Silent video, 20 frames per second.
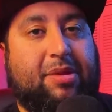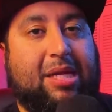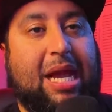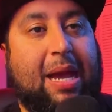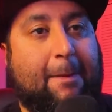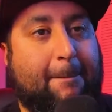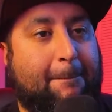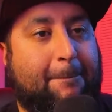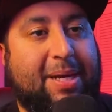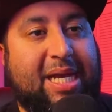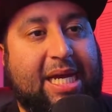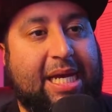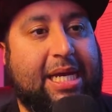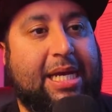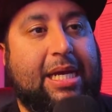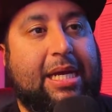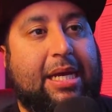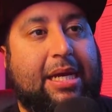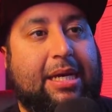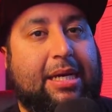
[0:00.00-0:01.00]
And
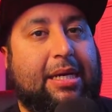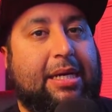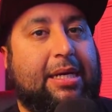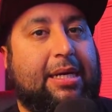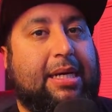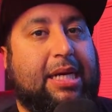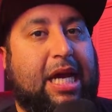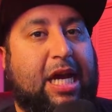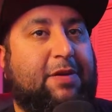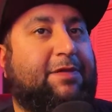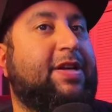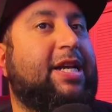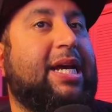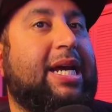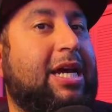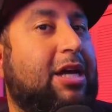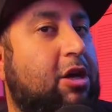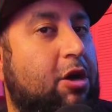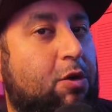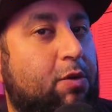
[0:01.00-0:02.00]
B, if you're
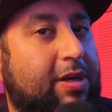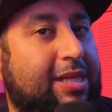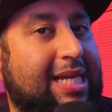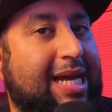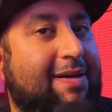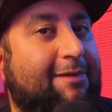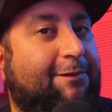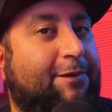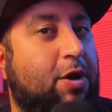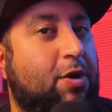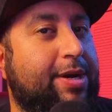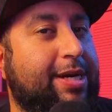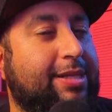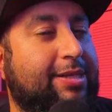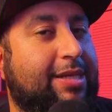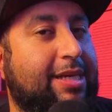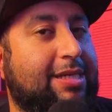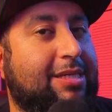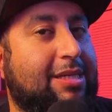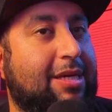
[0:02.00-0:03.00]
gonna go with that voting
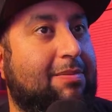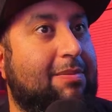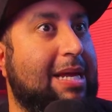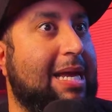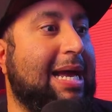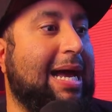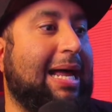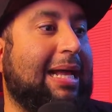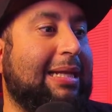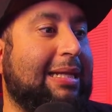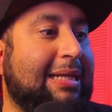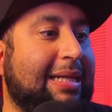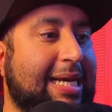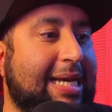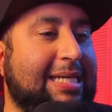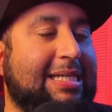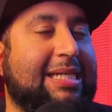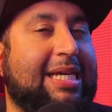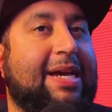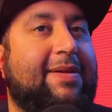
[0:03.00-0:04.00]
system, at
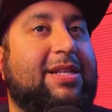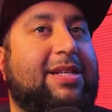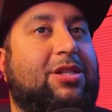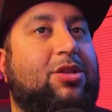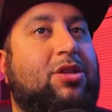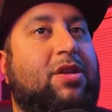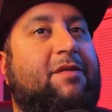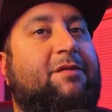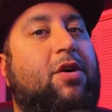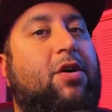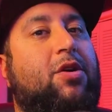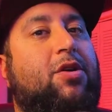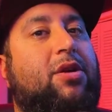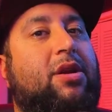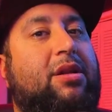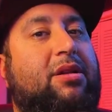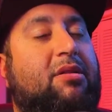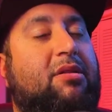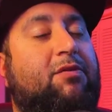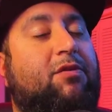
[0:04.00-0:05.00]
least give it to the
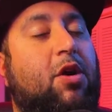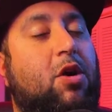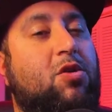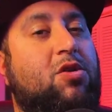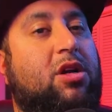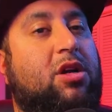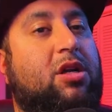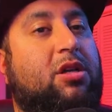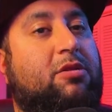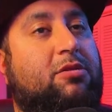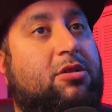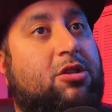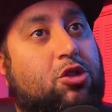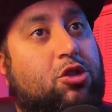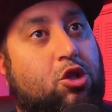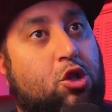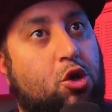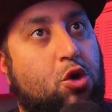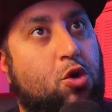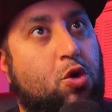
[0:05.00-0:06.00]
voters,
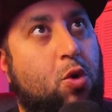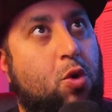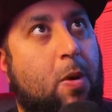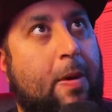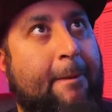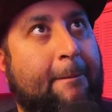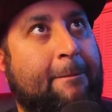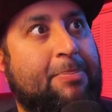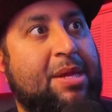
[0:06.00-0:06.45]
to